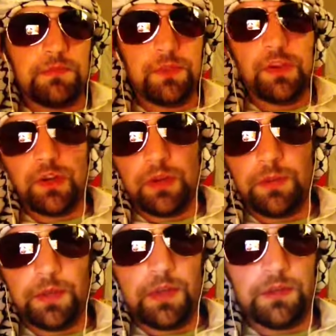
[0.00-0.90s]

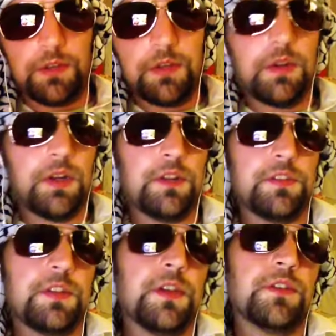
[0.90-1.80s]
Europe and the United
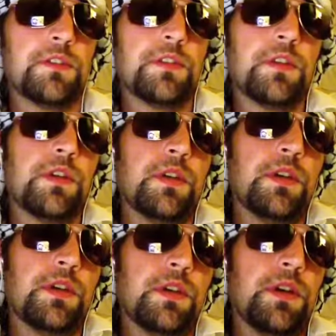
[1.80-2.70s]
States.
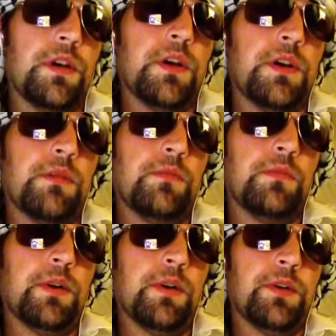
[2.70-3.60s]
Um,
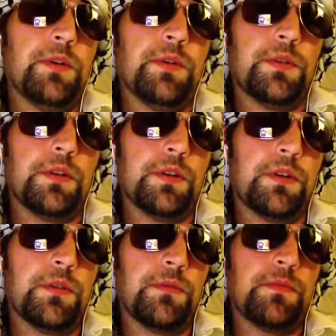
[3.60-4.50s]
although there are